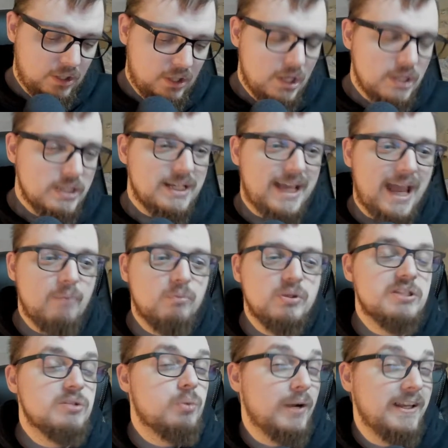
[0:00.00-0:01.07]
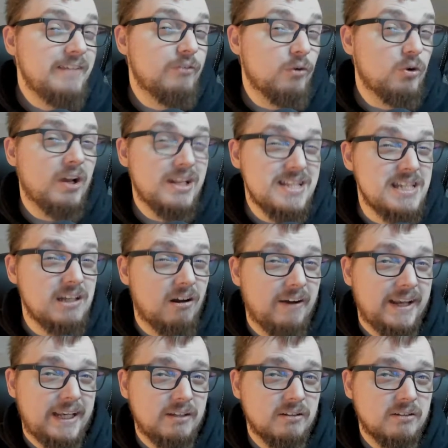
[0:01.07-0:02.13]
The game was
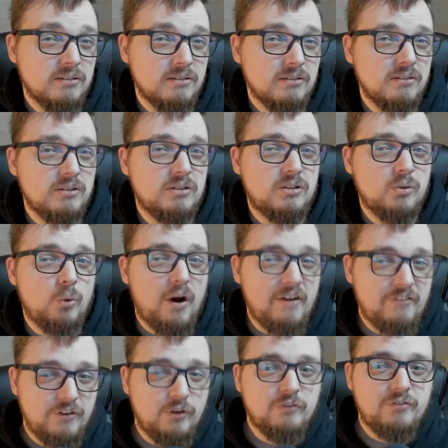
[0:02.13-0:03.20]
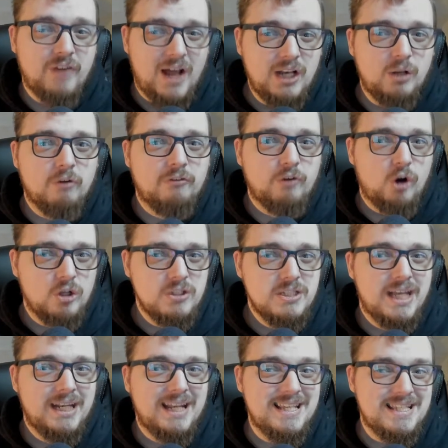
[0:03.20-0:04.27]
$24.99. Do I feel value of
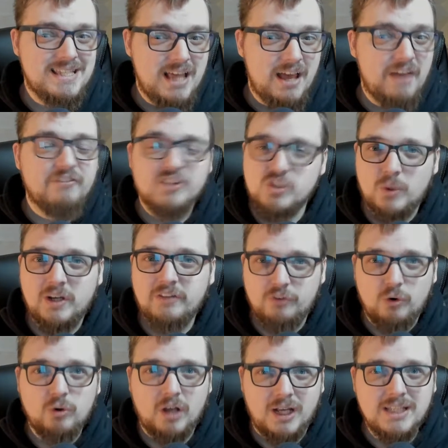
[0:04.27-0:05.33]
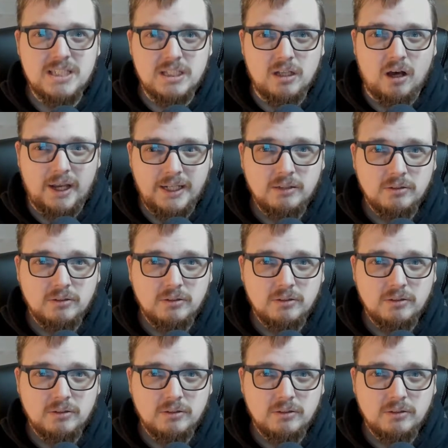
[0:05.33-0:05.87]
content is there for $24.99?